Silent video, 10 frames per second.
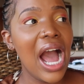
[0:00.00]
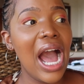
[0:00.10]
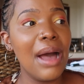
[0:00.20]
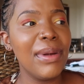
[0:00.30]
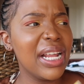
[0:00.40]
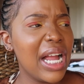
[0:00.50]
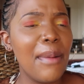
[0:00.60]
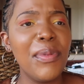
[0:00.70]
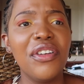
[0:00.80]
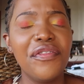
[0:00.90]
and a
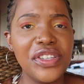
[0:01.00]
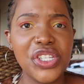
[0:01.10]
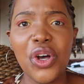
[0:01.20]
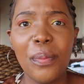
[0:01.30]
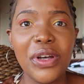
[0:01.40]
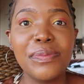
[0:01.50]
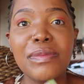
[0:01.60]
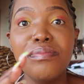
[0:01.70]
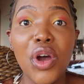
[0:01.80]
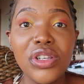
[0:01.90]
couple of physical books,
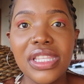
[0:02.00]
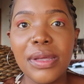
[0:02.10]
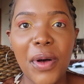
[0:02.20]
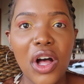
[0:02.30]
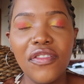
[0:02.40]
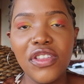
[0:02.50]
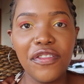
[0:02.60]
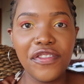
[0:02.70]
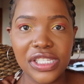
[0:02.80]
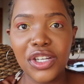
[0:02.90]
but the bulk of the
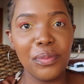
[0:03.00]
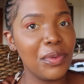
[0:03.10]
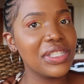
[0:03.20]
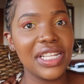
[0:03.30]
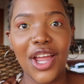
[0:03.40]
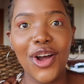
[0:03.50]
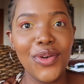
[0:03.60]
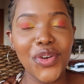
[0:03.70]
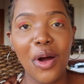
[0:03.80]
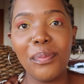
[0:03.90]
physical books that I
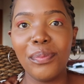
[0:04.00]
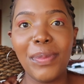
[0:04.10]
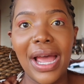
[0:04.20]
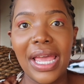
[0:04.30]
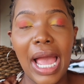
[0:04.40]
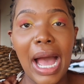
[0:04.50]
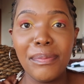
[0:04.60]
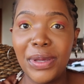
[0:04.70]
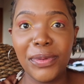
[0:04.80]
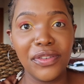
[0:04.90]
own are by
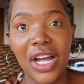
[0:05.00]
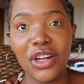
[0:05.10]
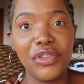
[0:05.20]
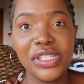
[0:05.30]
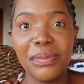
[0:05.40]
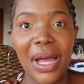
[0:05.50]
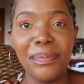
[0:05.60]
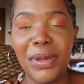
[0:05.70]
people of color, written by